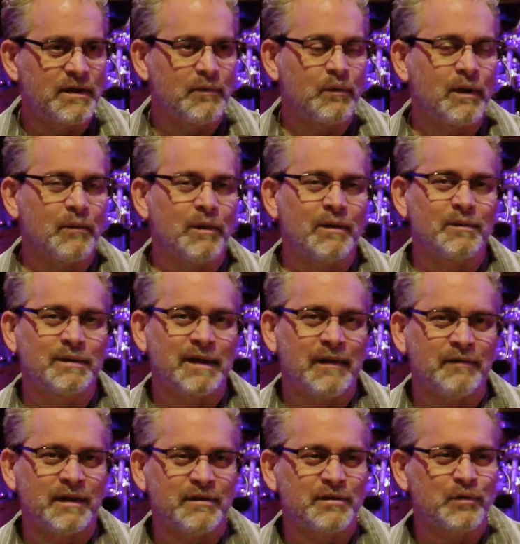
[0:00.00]
we have
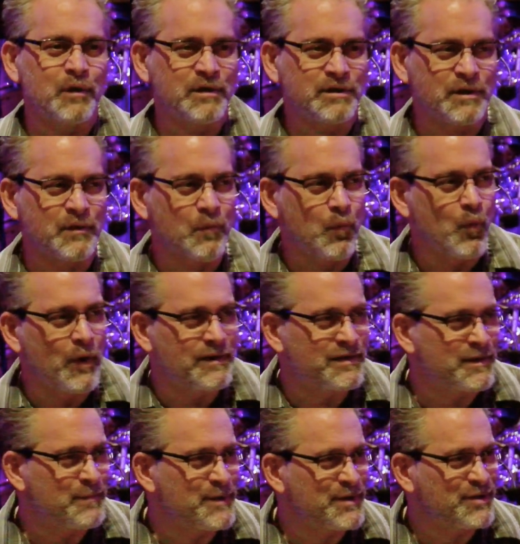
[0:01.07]
to ask the question, what's
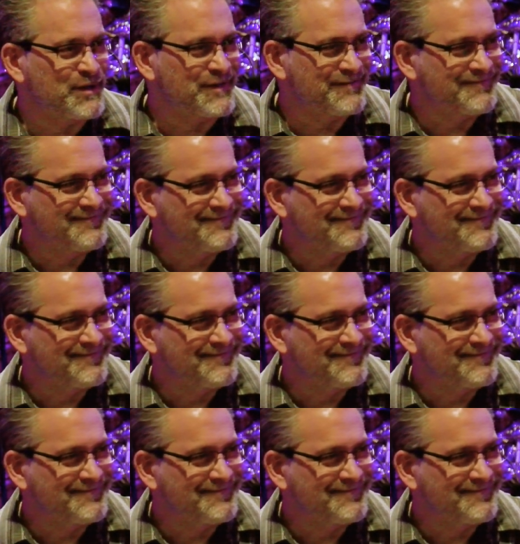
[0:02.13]
the mission?